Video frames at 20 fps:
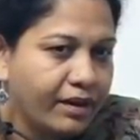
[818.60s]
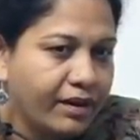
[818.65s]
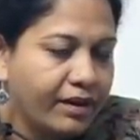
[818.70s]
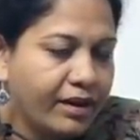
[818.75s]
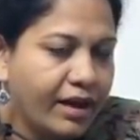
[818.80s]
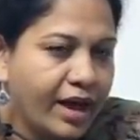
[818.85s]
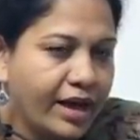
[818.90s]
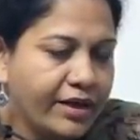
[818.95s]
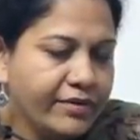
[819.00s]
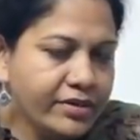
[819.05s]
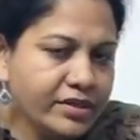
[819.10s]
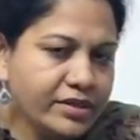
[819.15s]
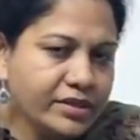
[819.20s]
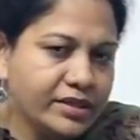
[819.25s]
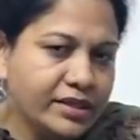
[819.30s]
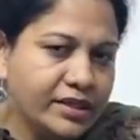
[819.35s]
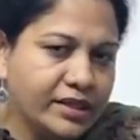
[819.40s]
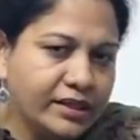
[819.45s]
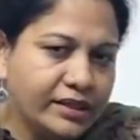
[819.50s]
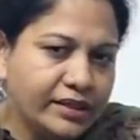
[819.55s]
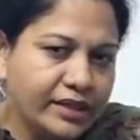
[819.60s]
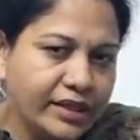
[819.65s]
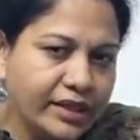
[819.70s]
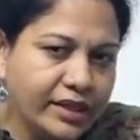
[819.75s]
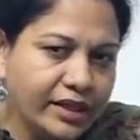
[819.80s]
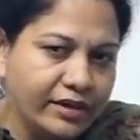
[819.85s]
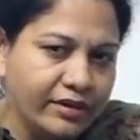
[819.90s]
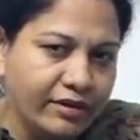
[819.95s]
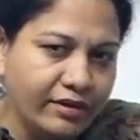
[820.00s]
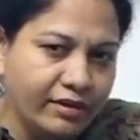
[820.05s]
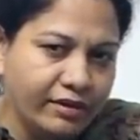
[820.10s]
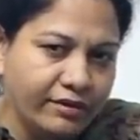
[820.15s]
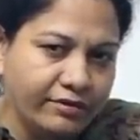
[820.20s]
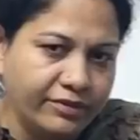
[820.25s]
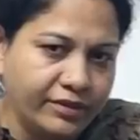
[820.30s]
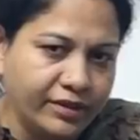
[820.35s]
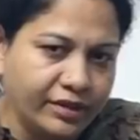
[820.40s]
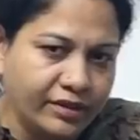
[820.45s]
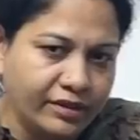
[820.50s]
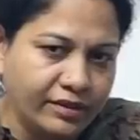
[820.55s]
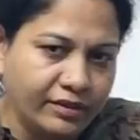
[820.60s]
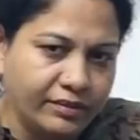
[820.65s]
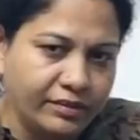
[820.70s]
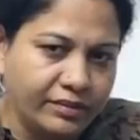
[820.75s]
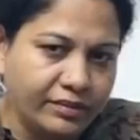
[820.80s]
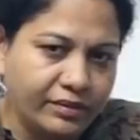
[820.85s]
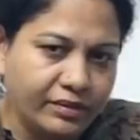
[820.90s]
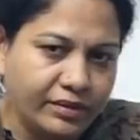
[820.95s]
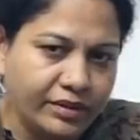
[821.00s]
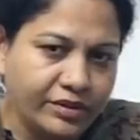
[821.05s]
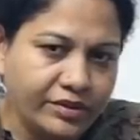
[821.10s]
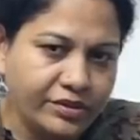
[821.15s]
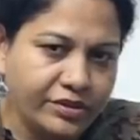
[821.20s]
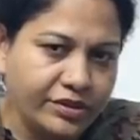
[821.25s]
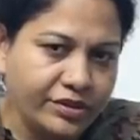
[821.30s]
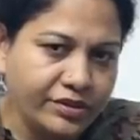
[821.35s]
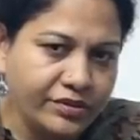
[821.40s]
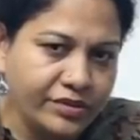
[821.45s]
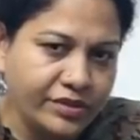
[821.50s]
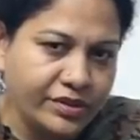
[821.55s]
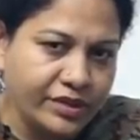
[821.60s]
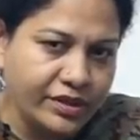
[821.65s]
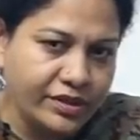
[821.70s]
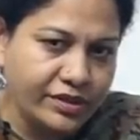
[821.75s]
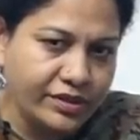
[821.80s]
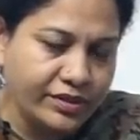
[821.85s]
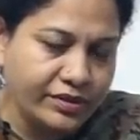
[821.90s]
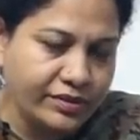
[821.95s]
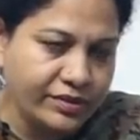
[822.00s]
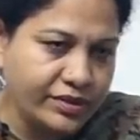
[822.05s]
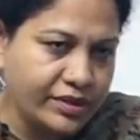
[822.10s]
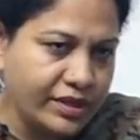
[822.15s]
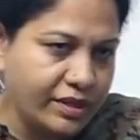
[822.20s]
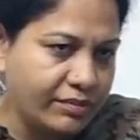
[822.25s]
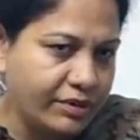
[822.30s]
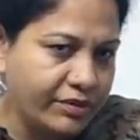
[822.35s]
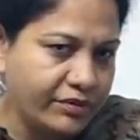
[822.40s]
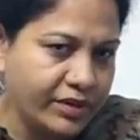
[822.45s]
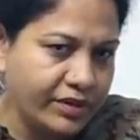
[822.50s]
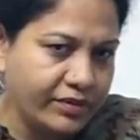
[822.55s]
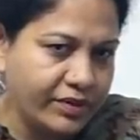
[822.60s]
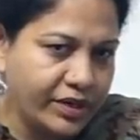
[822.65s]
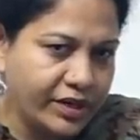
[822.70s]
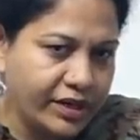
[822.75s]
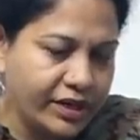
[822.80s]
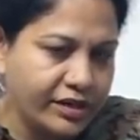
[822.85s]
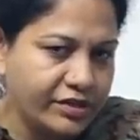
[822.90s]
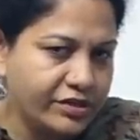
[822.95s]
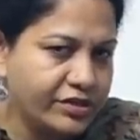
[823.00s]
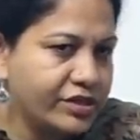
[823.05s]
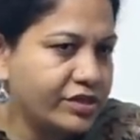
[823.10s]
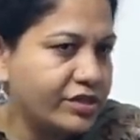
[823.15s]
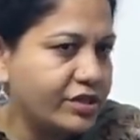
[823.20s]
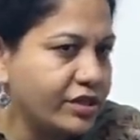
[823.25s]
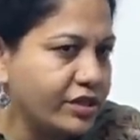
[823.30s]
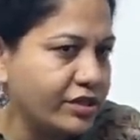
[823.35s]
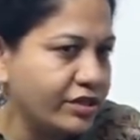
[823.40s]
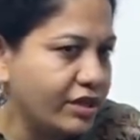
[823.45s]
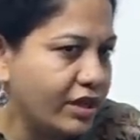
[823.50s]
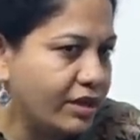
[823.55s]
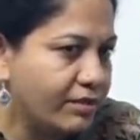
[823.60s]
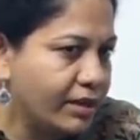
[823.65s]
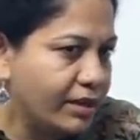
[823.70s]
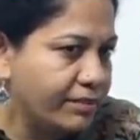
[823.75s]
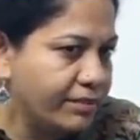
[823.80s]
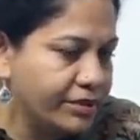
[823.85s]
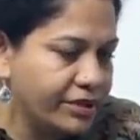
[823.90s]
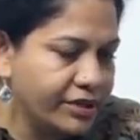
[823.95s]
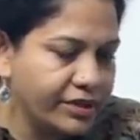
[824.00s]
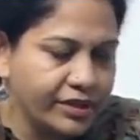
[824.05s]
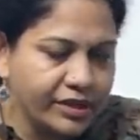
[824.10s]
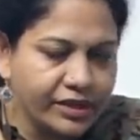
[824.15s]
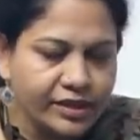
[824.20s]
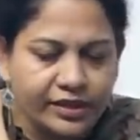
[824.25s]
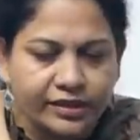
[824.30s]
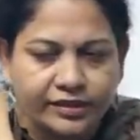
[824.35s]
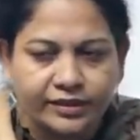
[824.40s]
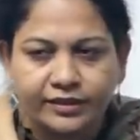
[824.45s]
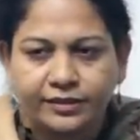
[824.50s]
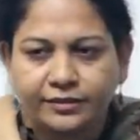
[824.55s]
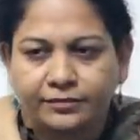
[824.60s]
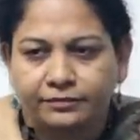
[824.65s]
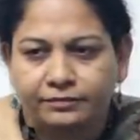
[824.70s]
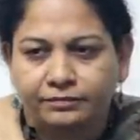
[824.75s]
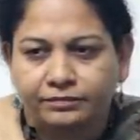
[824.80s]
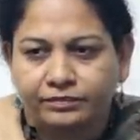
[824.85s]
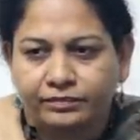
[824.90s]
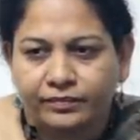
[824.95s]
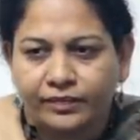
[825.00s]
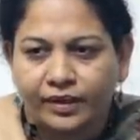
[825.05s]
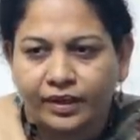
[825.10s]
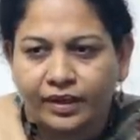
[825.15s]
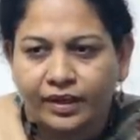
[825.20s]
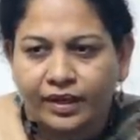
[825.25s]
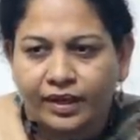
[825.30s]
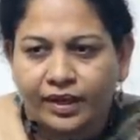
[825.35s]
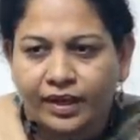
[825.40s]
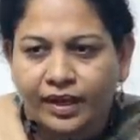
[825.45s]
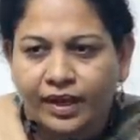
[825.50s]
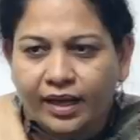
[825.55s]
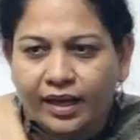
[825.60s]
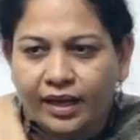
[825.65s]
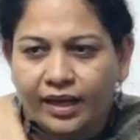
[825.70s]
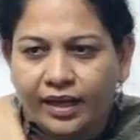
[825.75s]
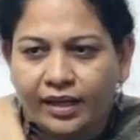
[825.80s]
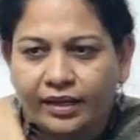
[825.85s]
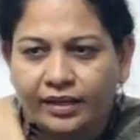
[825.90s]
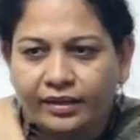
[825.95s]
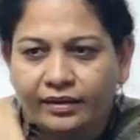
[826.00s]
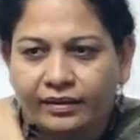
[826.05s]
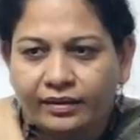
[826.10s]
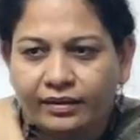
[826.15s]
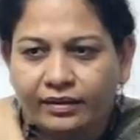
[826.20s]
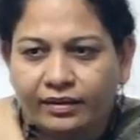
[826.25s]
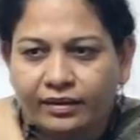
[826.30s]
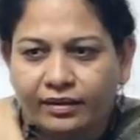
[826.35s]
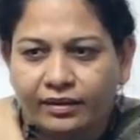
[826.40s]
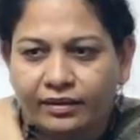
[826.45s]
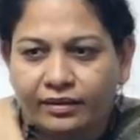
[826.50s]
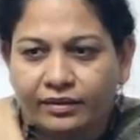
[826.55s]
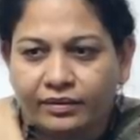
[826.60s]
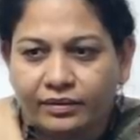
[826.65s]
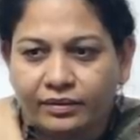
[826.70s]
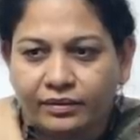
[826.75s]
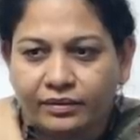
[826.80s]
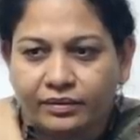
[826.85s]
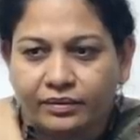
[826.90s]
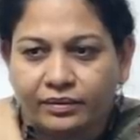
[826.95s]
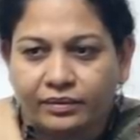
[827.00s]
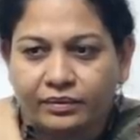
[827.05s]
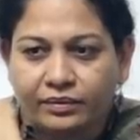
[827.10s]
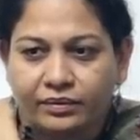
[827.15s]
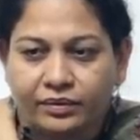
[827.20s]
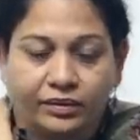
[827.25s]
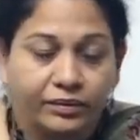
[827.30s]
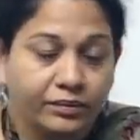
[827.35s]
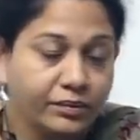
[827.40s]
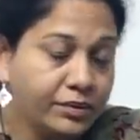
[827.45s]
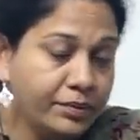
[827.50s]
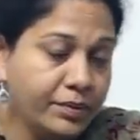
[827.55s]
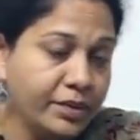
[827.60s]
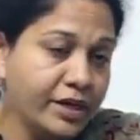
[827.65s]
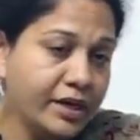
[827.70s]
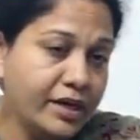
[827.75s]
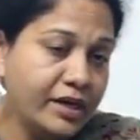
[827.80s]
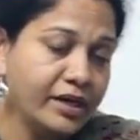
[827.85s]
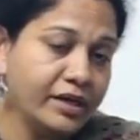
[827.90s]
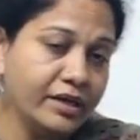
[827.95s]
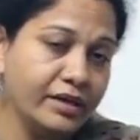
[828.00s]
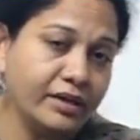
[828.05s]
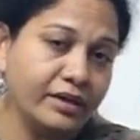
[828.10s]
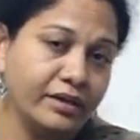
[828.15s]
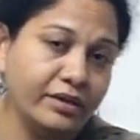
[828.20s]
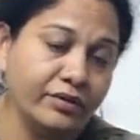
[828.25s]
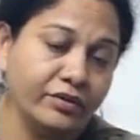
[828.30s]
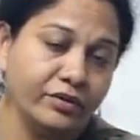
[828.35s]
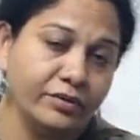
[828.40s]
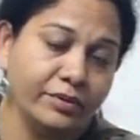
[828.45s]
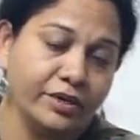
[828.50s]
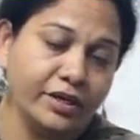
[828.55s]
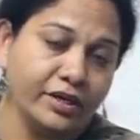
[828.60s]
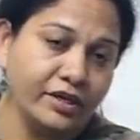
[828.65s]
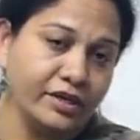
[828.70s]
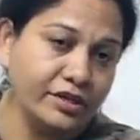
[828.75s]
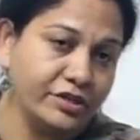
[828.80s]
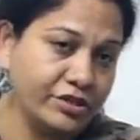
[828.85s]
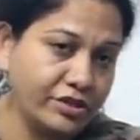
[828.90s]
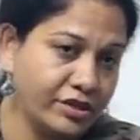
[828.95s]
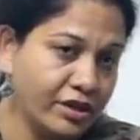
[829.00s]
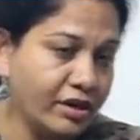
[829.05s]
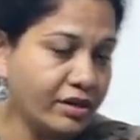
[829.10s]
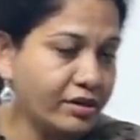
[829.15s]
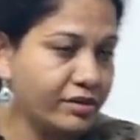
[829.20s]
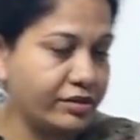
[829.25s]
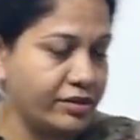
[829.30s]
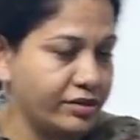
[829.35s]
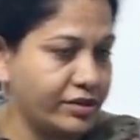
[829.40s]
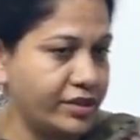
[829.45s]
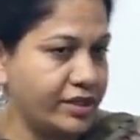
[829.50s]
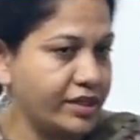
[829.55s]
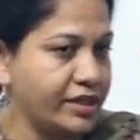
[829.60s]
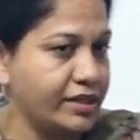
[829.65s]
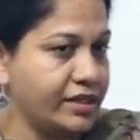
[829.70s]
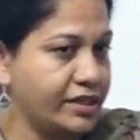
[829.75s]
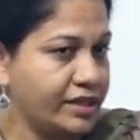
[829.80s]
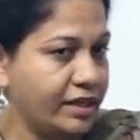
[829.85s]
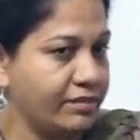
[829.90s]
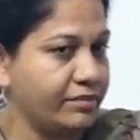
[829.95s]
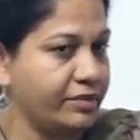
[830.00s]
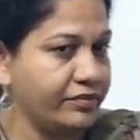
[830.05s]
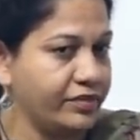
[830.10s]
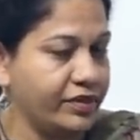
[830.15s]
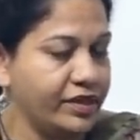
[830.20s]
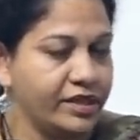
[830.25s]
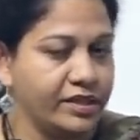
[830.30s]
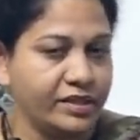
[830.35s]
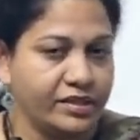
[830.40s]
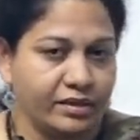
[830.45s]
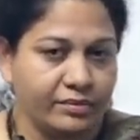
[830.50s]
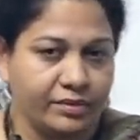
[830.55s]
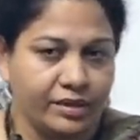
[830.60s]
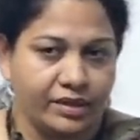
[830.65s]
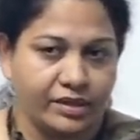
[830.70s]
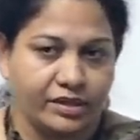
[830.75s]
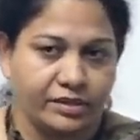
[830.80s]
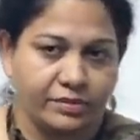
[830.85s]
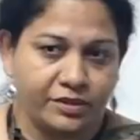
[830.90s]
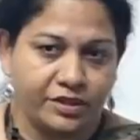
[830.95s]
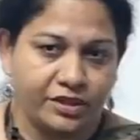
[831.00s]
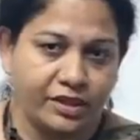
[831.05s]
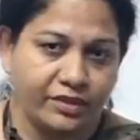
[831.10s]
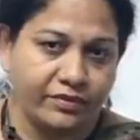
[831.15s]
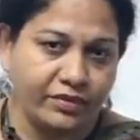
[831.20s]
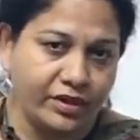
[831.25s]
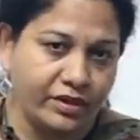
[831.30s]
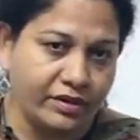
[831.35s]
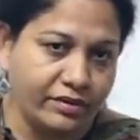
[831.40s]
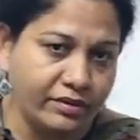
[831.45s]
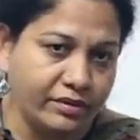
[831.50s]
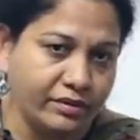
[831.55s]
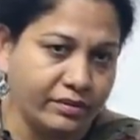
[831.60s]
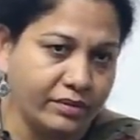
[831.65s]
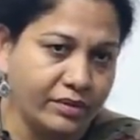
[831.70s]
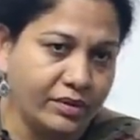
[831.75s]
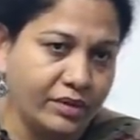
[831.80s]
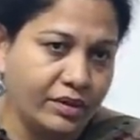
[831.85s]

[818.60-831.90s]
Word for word: Now, I was uh, thinking of, you know, introducing to you some of the very interesting job opportunities. And uh, you would be really, uh, you would be really shocked to see some of these. I mean, especially when you